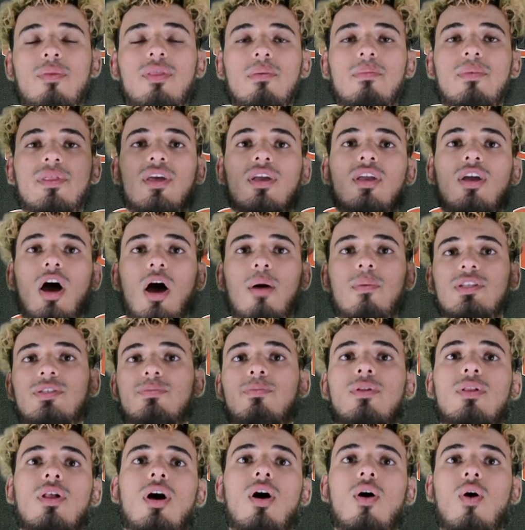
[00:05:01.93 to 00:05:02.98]
them in the comments
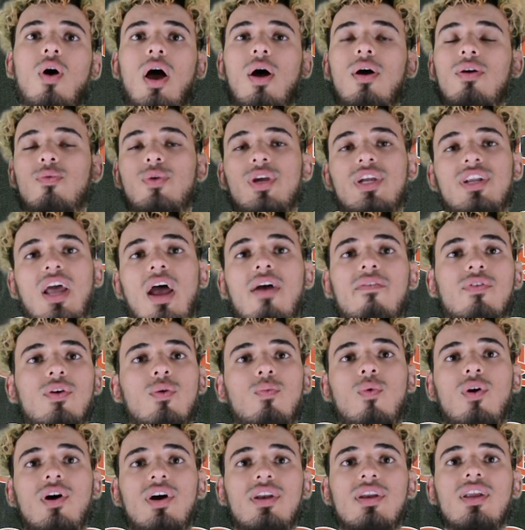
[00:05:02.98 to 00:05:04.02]
below. I read every
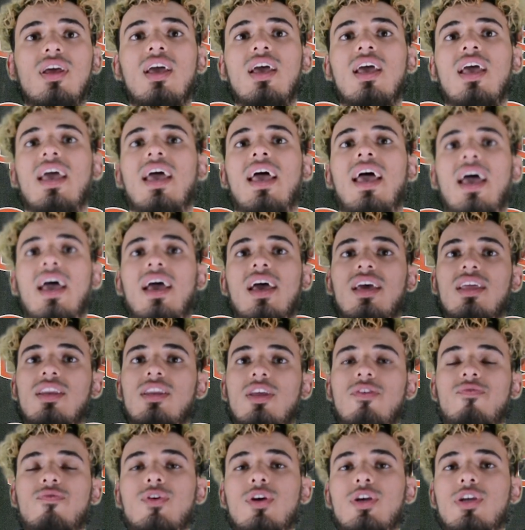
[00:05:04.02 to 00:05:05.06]
one. And
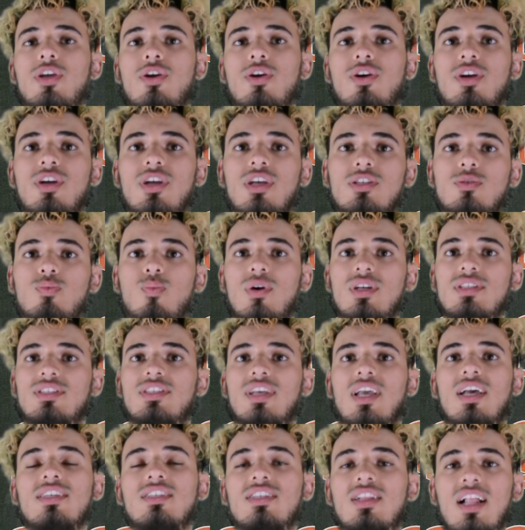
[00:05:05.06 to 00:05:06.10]
if you're curious what
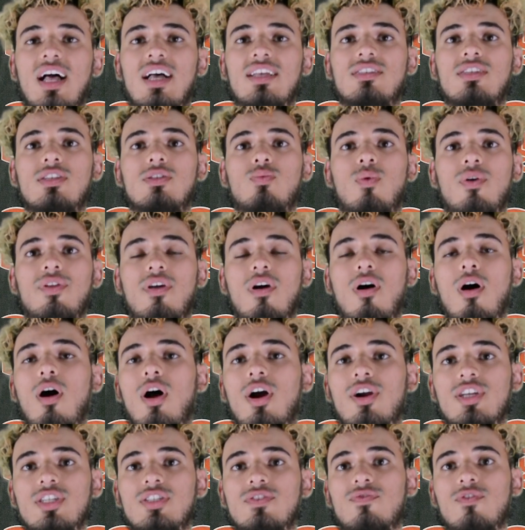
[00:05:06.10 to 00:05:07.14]
CS classes were the
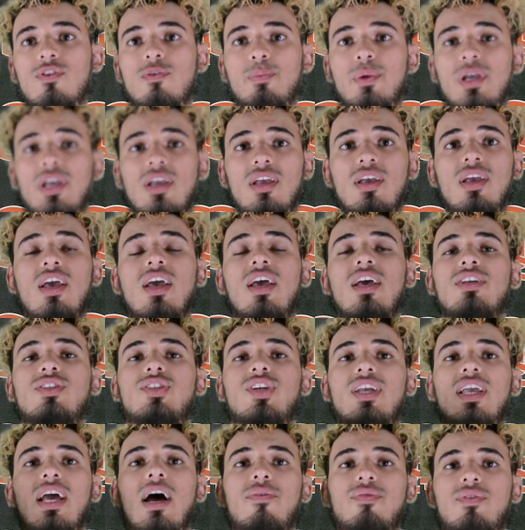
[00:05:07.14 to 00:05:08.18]
hardest for me,
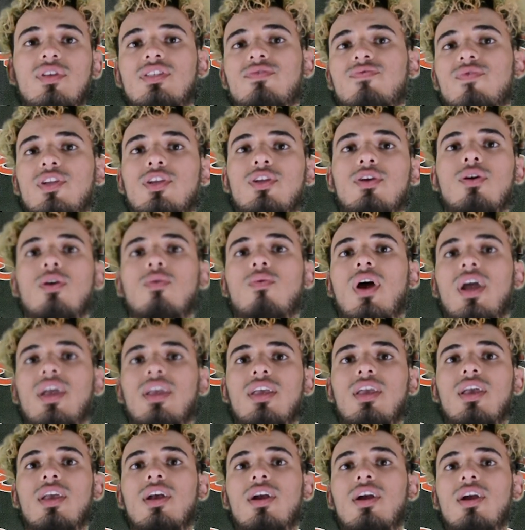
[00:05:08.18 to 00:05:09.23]
check out this video right
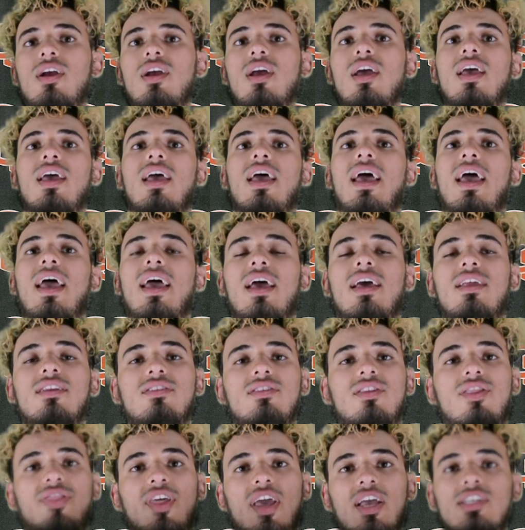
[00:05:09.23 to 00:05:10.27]
here.
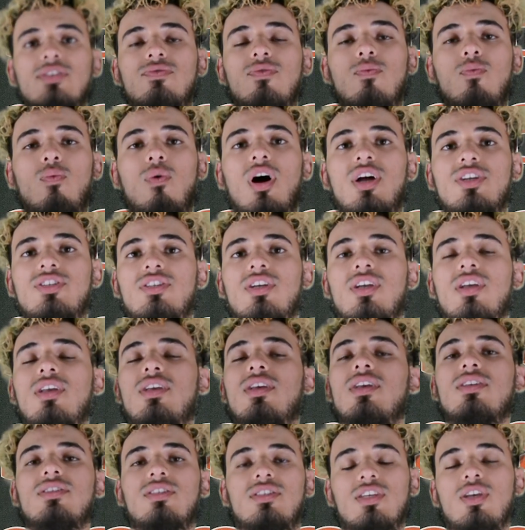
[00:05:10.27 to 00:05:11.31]
And thanks for
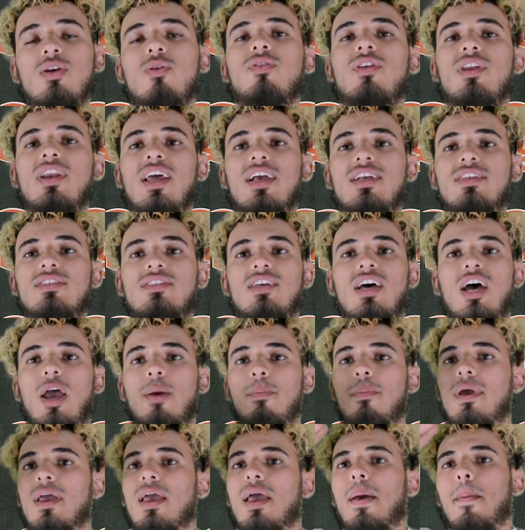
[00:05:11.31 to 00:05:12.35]
watching. See you in the next
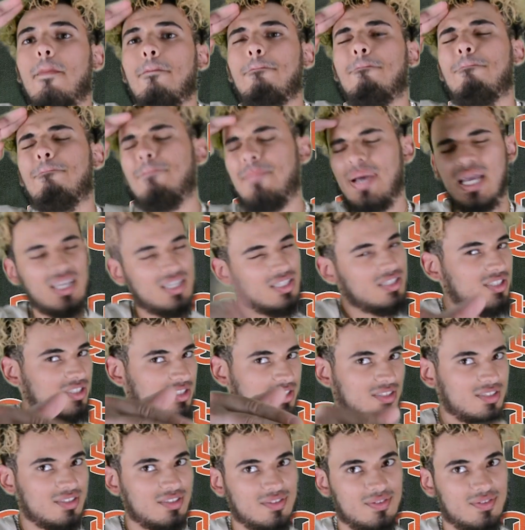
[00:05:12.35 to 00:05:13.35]
time. Peace.